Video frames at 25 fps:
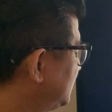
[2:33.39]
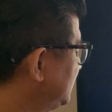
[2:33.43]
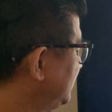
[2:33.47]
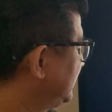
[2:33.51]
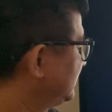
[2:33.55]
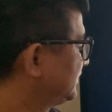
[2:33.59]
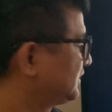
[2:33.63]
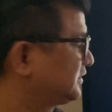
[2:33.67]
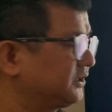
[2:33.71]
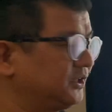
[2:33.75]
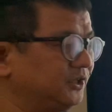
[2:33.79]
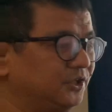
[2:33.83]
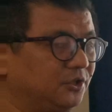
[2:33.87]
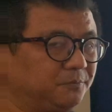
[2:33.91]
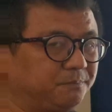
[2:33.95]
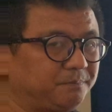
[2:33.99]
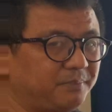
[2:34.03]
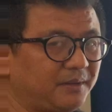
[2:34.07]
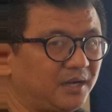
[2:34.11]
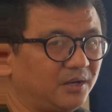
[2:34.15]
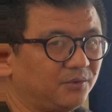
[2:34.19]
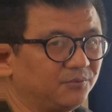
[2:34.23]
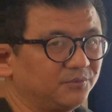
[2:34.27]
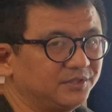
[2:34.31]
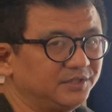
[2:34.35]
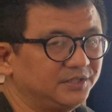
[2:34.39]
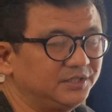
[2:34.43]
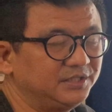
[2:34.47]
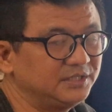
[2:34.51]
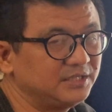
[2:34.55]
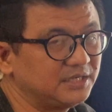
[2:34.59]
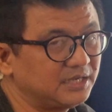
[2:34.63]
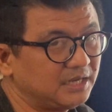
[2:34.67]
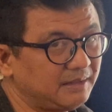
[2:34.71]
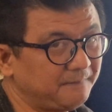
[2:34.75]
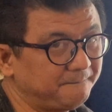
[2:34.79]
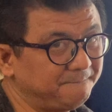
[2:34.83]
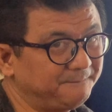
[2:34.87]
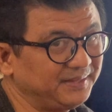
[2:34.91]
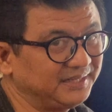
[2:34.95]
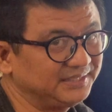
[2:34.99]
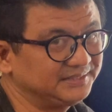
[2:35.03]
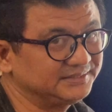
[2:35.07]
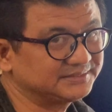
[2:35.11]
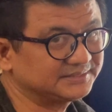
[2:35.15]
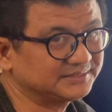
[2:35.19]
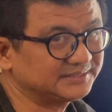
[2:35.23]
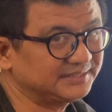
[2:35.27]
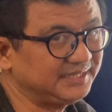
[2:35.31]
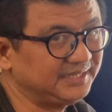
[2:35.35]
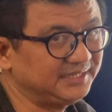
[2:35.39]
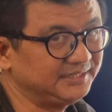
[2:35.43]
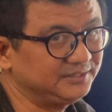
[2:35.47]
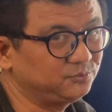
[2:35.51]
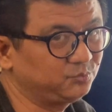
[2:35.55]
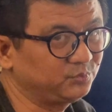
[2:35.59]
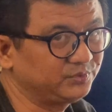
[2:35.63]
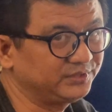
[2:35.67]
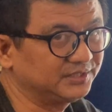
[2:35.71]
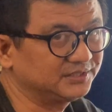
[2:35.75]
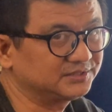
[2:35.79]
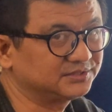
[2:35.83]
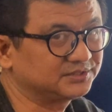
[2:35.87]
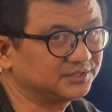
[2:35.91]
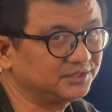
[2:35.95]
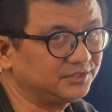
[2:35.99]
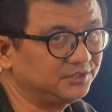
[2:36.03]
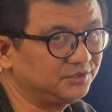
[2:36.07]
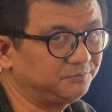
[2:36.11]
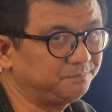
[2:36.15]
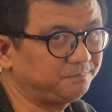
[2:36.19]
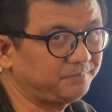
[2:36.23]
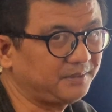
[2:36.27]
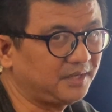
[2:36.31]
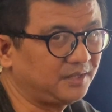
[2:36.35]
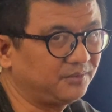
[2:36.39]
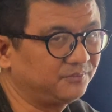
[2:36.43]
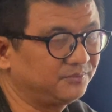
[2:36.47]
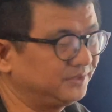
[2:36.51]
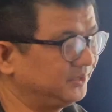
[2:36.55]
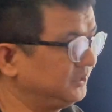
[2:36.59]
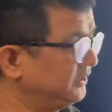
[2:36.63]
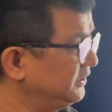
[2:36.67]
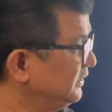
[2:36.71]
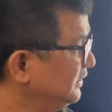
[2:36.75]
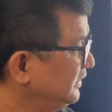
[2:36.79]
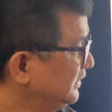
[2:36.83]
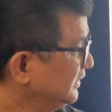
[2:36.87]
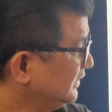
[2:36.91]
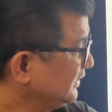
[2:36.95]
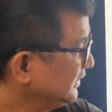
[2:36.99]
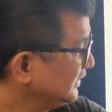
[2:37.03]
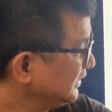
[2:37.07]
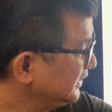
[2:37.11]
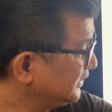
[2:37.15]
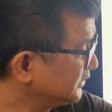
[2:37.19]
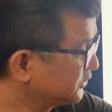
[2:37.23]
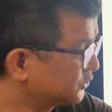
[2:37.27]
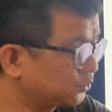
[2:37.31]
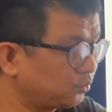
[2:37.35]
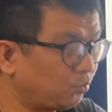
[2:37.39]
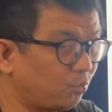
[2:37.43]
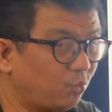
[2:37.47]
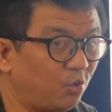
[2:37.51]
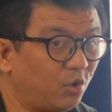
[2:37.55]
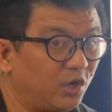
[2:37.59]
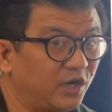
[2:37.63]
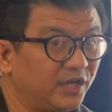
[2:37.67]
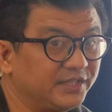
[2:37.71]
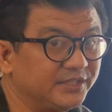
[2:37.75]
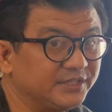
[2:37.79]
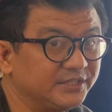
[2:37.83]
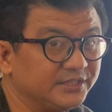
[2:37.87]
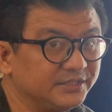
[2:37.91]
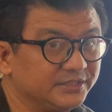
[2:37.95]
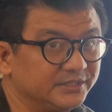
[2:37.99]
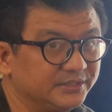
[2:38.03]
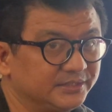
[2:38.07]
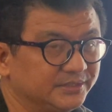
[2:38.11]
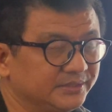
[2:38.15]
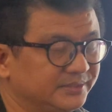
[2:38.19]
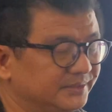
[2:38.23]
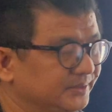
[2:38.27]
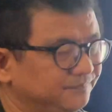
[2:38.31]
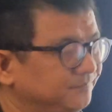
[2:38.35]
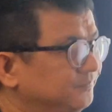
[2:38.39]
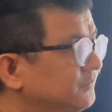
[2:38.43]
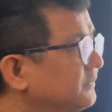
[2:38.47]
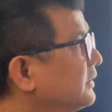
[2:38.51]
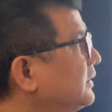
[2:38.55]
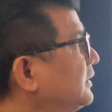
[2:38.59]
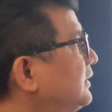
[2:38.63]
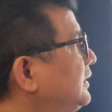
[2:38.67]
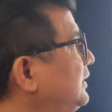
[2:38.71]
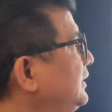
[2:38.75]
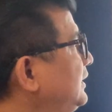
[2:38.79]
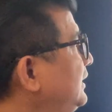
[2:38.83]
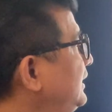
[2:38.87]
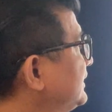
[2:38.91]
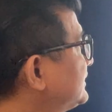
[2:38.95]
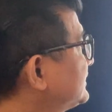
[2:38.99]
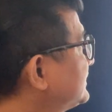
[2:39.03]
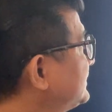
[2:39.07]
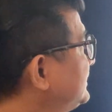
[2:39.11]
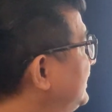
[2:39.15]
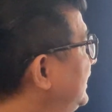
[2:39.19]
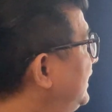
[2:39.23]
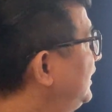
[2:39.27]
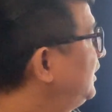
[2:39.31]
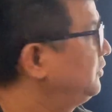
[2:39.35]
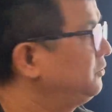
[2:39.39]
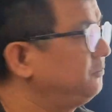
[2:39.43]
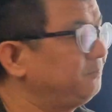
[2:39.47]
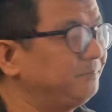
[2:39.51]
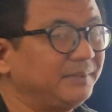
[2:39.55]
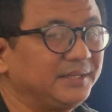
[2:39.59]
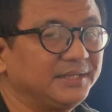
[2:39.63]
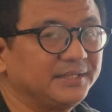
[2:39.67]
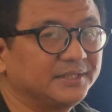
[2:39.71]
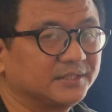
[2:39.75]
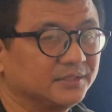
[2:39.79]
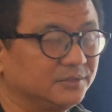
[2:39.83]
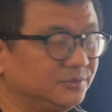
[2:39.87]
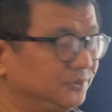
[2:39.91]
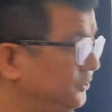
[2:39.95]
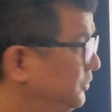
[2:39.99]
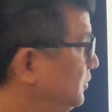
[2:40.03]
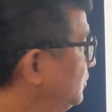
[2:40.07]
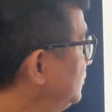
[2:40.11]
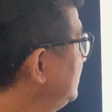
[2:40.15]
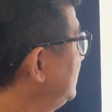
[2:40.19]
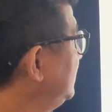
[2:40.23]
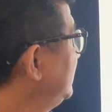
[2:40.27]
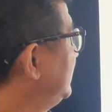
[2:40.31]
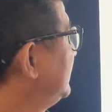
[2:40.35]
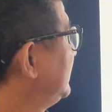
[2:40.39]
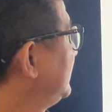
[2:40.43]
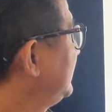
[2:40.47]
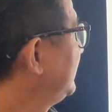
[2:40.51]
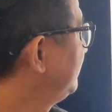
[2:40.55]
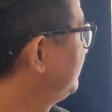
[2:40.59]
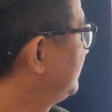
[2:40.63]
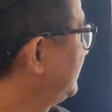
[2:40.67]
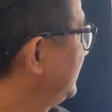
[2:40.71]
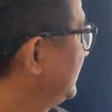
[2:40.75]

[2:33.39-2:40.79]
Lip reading: to the 0 power, a base 10 with a 0 power, is 1. Let's now make a rule if